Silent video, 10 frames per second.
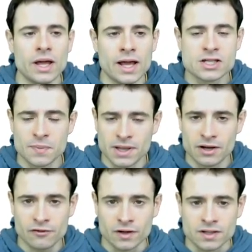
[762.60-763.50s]
is a bit
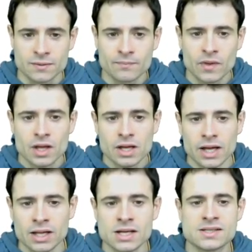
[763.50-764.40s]
different.
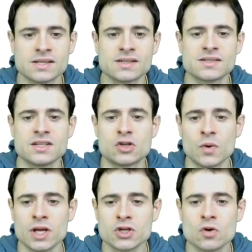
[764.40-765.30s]
It is this
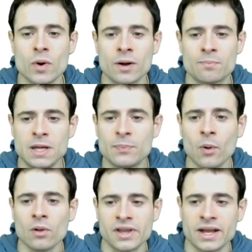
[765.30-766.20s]
situation where
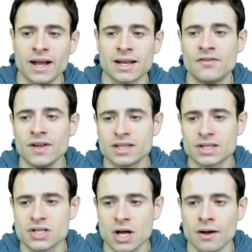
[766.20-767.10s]
people take
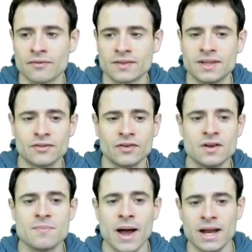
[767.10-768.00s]
advantage of
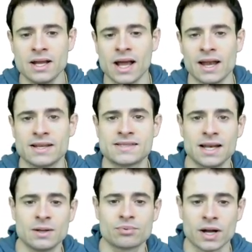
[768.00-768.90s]
different buying and
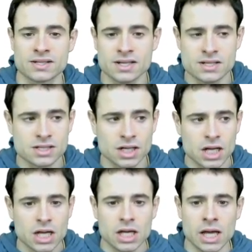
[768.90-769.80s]
selling prices
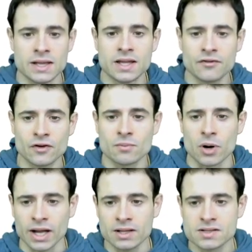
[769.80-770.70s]
in different
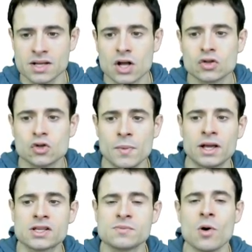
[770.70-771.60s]
markets to
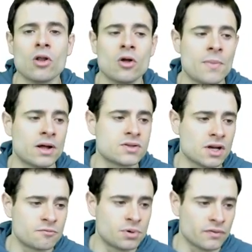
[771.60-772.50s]
make small amounts
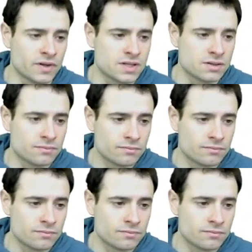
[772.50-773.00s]
of profit.